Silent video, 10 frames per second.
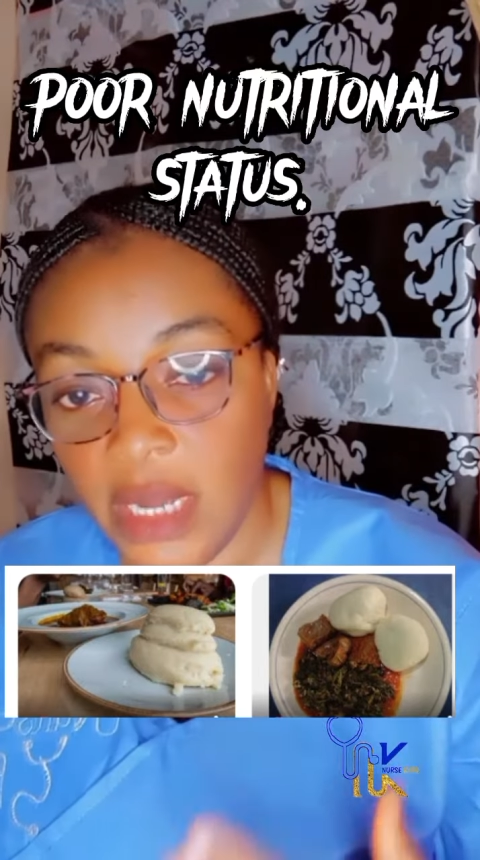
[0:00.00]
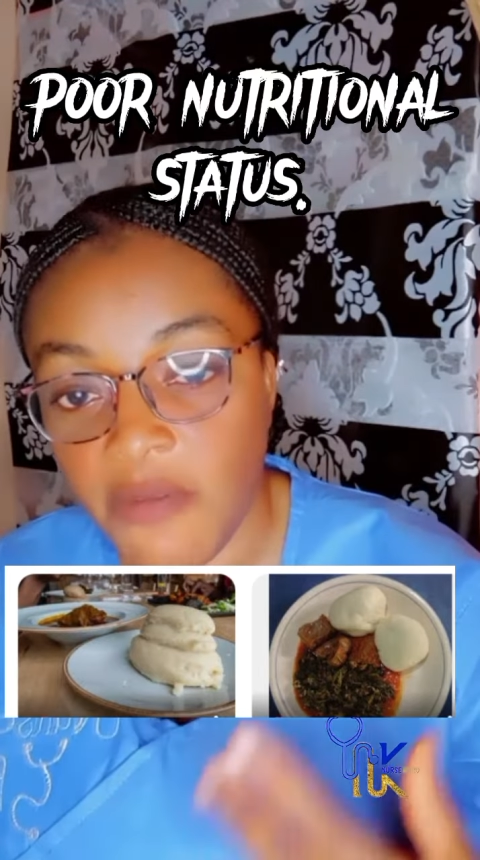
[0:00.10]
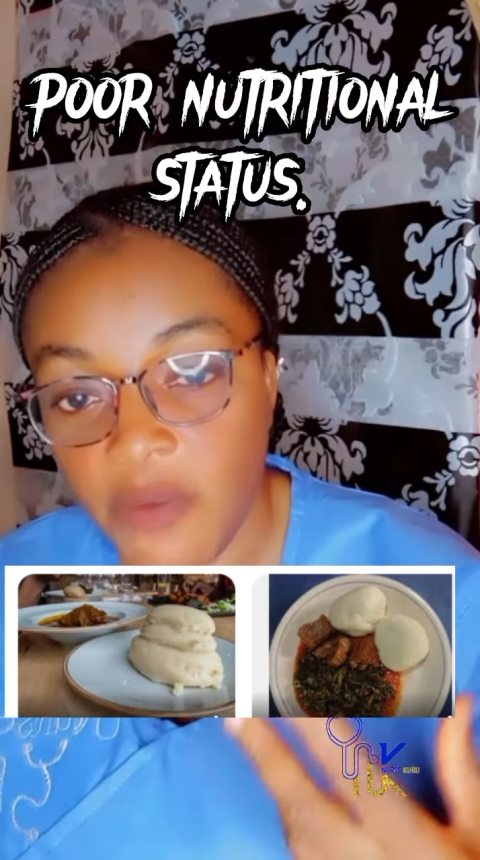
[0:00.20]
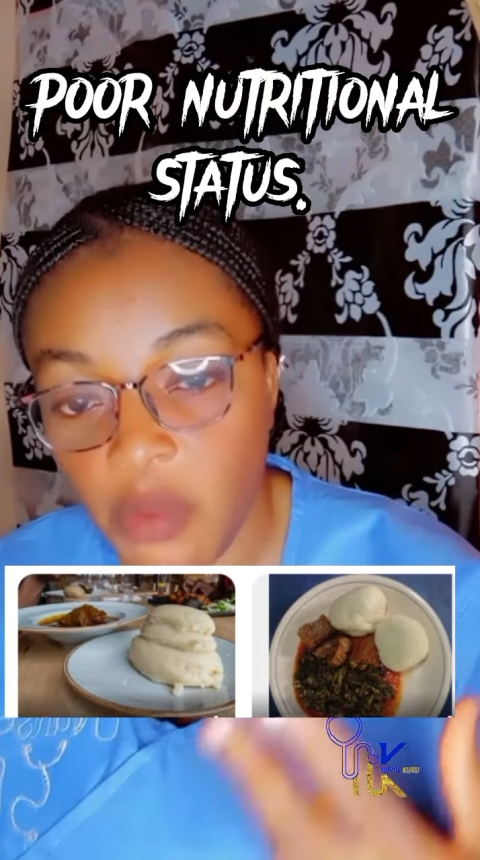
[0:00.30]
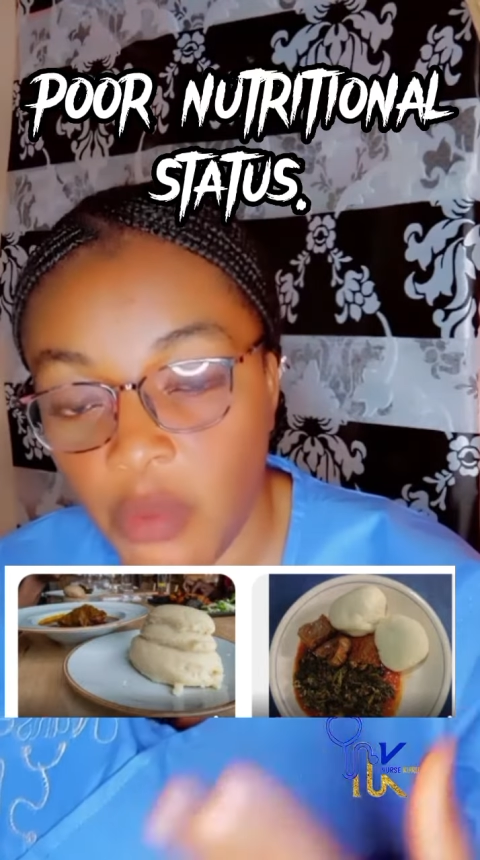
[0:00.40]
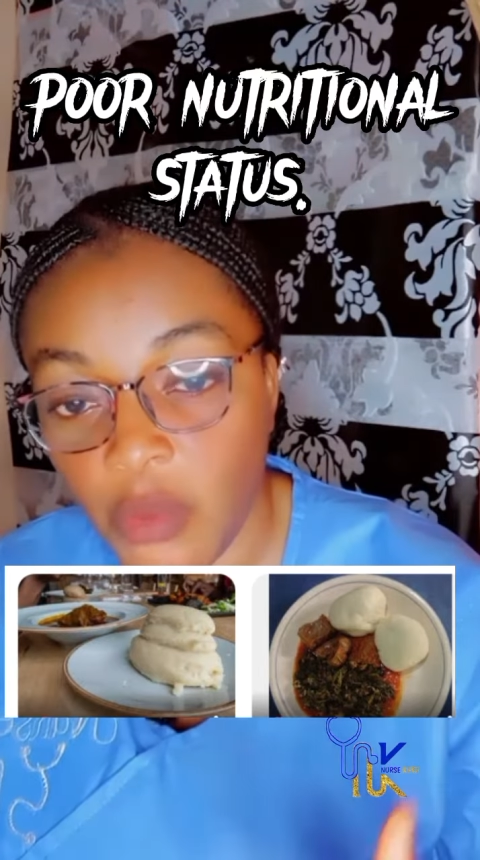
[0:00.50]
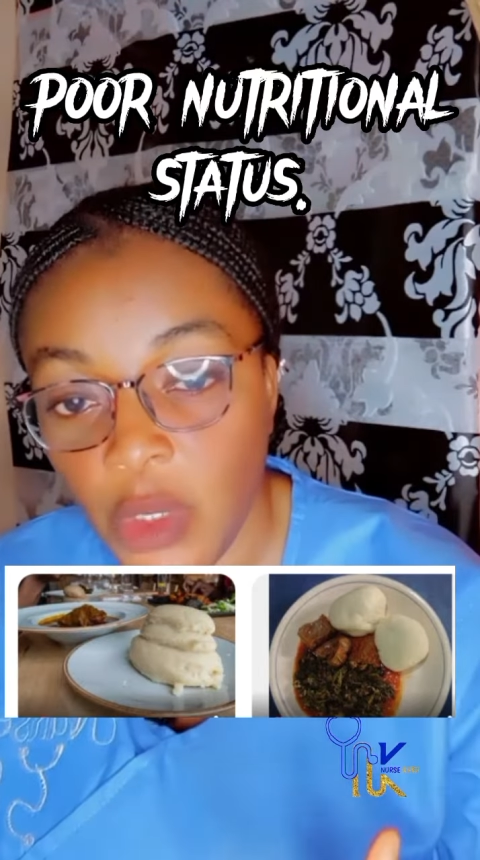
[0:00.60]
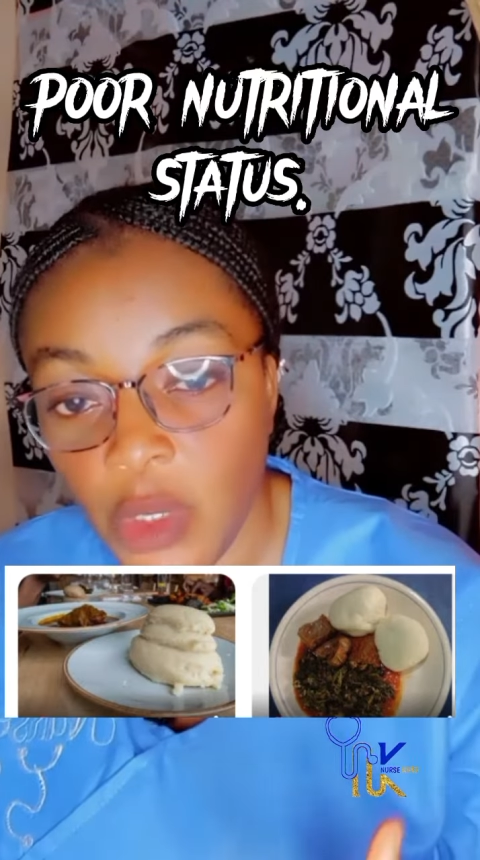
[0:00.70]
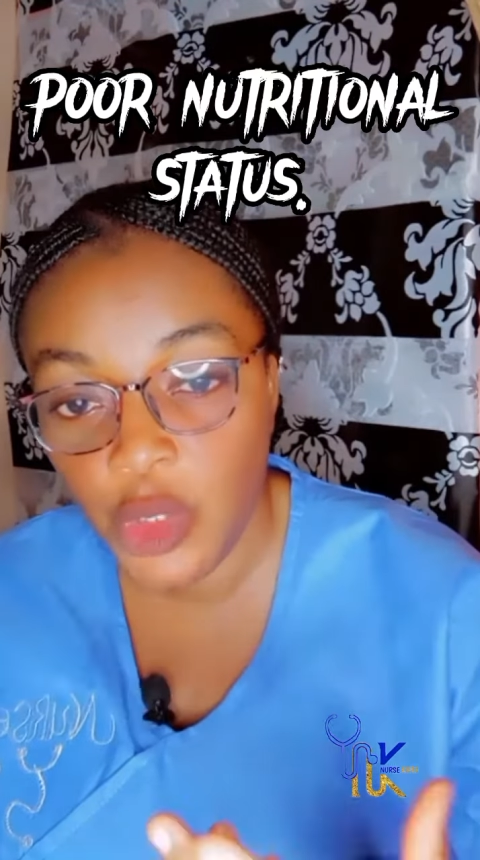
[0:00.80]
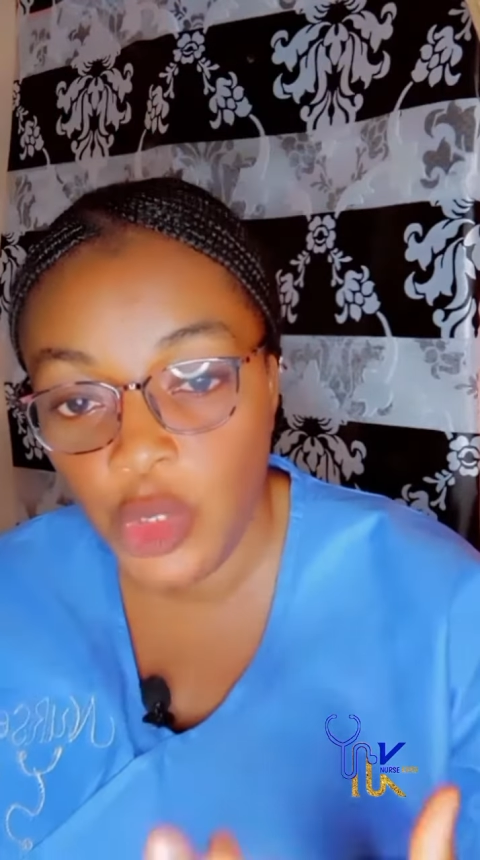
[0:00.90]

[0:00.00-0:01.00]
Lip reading: and form new